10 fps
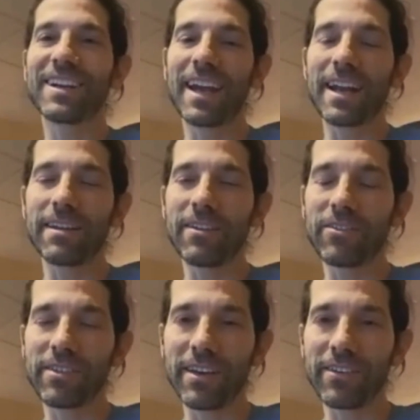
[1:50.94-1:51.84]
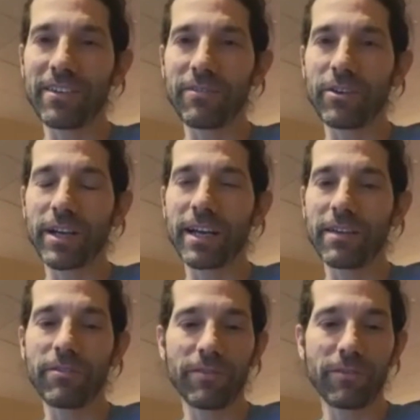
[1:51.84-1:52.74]
get into see us if you're get,
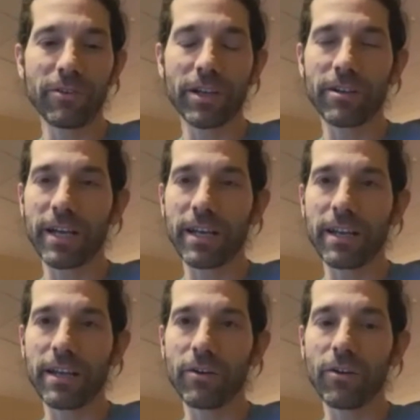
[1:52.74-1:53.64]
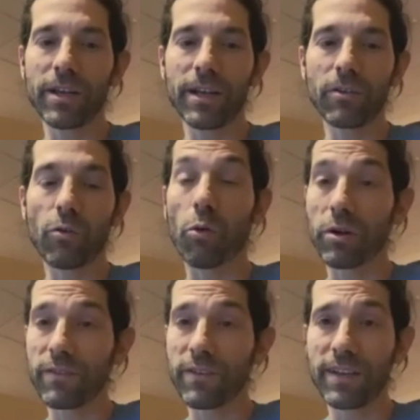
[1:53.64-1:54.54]
if you feel like you're getting ill and
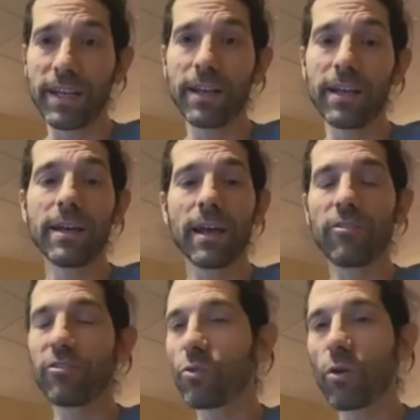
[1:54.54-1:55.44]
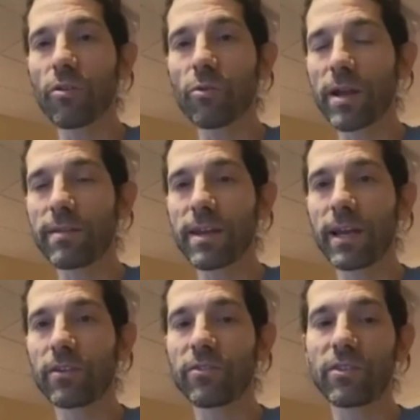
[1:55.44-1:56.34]
quarantine and just do all the right
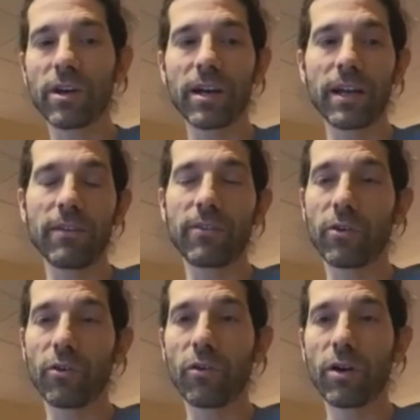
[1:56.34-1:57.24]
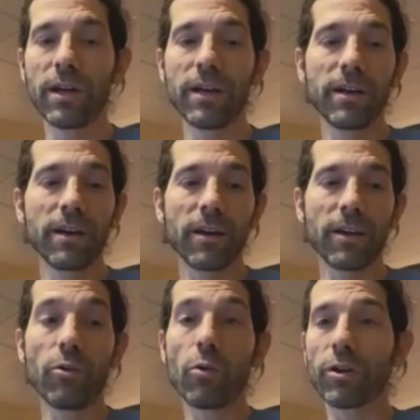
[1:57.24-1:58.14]
things uh, until uh,
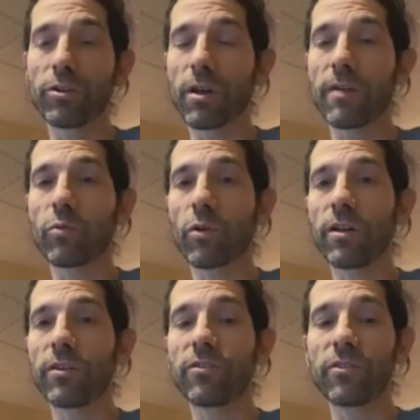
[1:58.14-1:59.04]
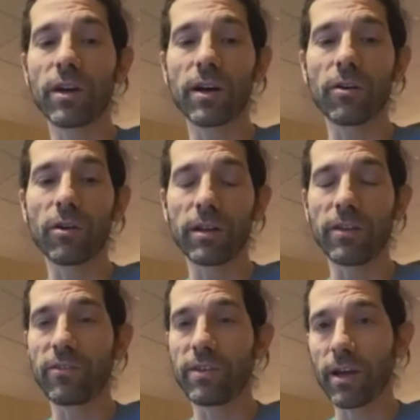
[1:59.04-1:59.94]
you or your loved ones uh, or at
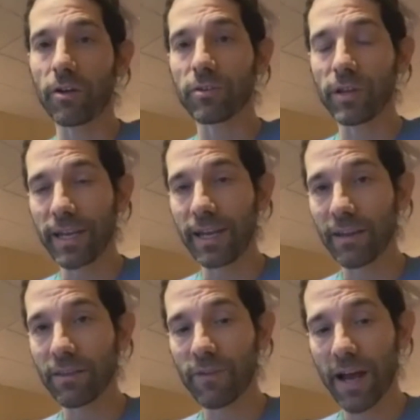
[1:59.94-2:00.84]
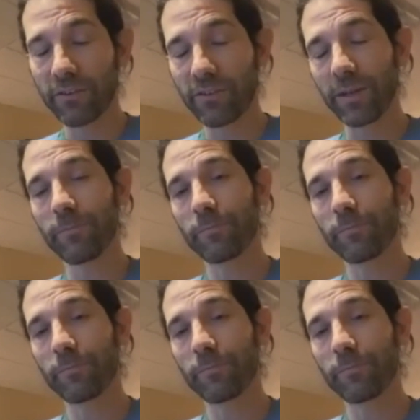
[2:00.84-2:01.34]
least the elderly can get the vaccine.